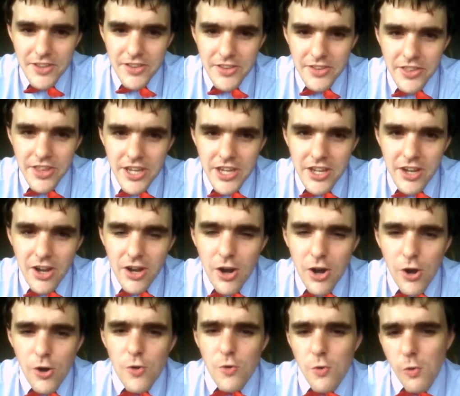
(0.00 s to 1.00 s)
The
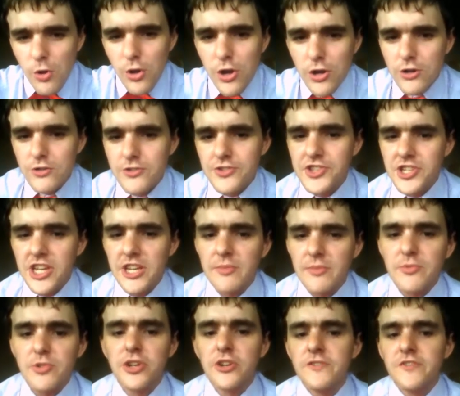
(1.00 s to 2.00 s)
whole
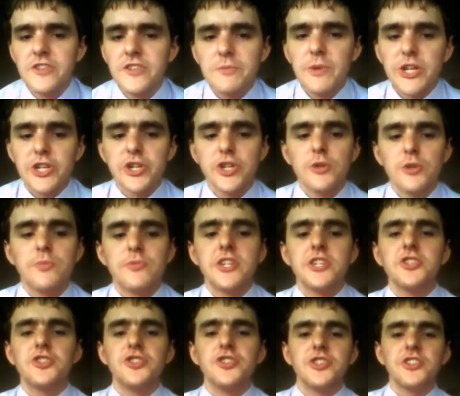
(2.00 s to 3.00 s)
concept of the Special
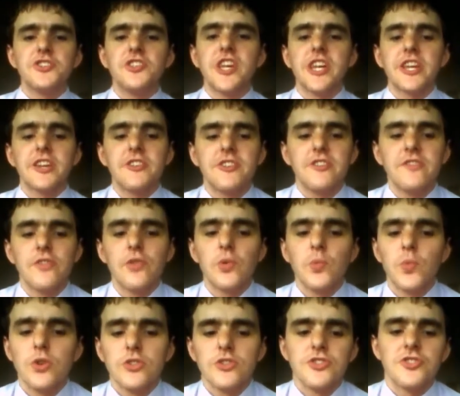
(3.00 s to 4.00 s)
Operations Executive
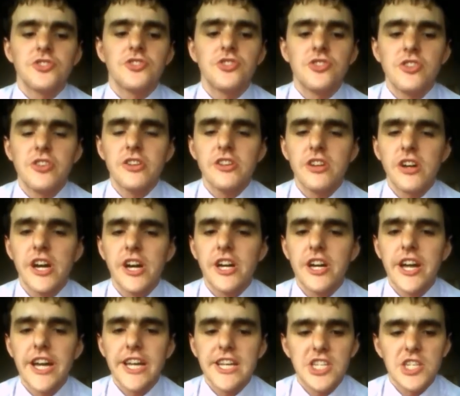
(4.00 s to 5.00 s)
was
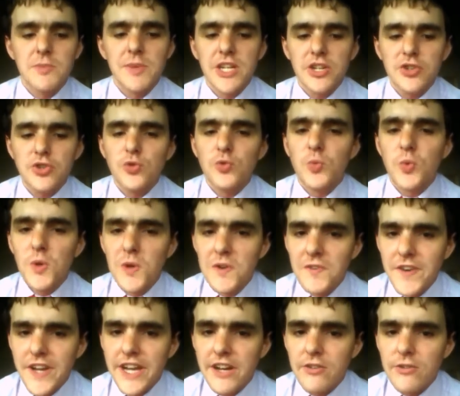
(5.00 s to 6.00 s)
asymmetrical
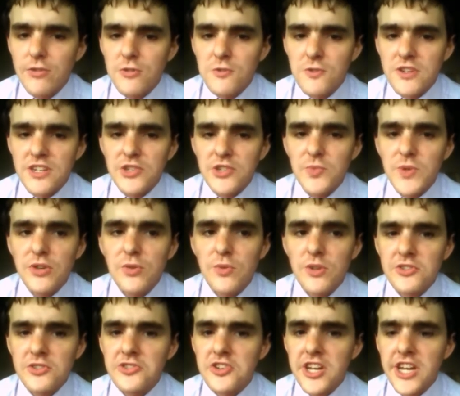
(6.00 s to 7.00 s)
warfare, or as we call
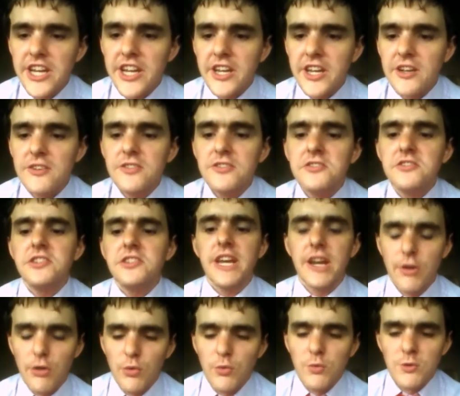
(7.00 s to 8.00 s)
it today,
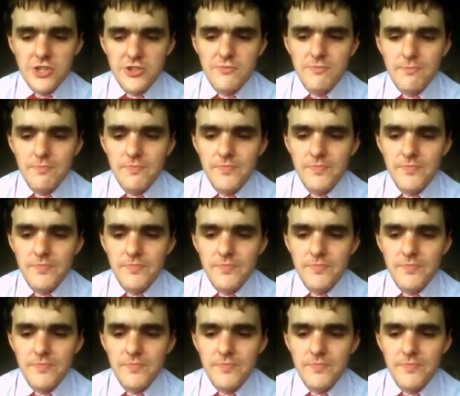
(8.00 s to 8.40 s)
terrorism.